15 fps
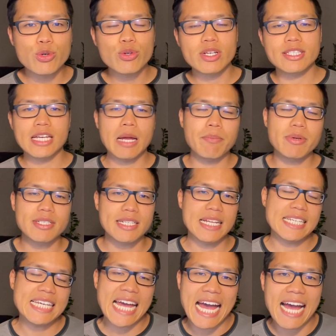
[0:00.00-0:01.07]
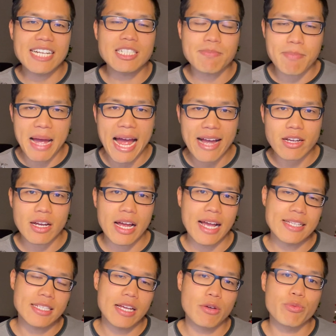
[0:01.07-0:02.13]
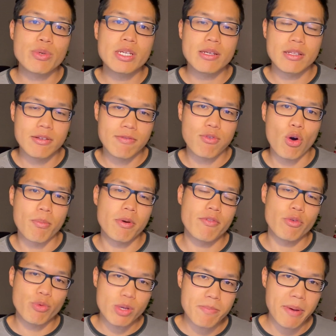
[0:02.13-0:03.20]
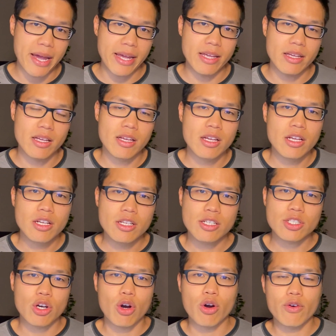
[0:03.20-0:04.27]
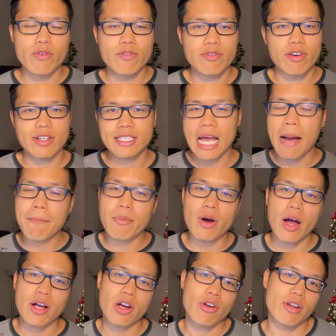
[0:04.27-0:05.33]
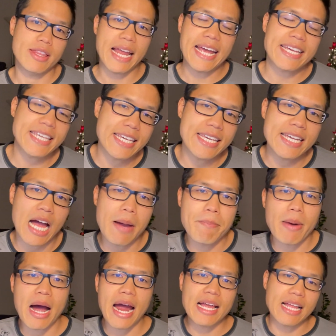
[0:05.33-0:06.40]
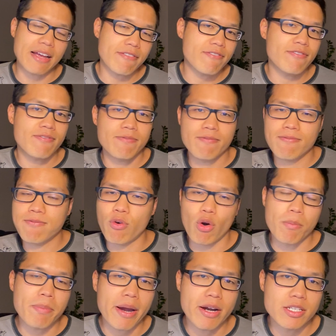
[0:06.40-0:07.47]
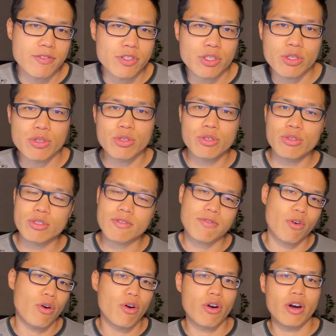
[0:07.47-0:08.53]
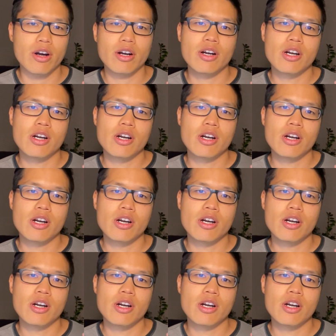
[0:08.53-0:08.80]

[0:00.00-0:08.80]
to 10% cash back as in the form of a rebate. So for example, I go to Nike, I buy like 4 pairs of shoes for